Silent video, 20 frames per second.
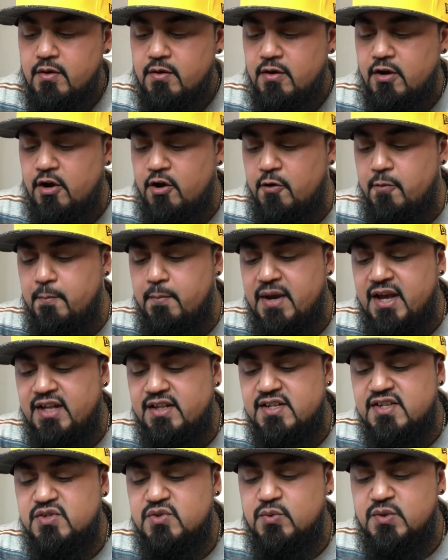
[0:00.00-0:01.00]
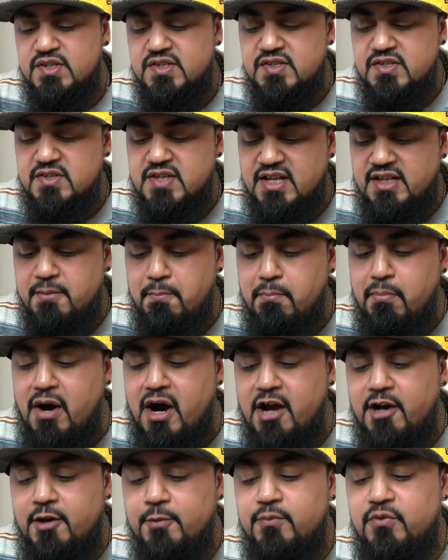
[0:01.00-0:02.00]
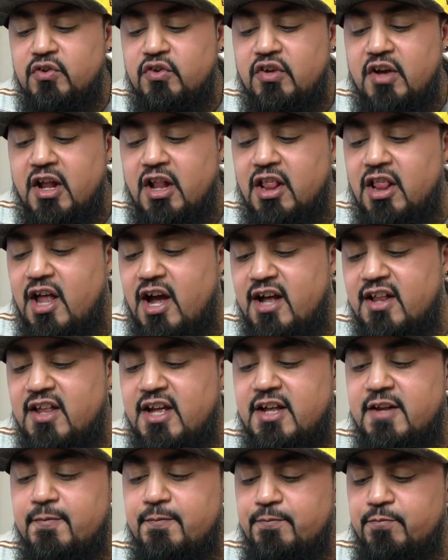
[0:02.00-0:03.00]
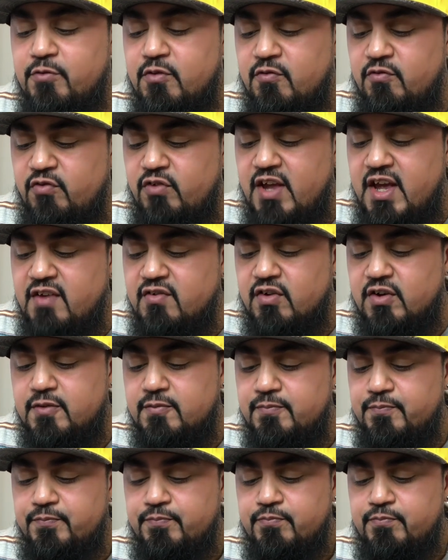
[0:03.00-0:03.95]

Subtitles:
Oh man, this one's at the bottom, so you got a lot of that flavor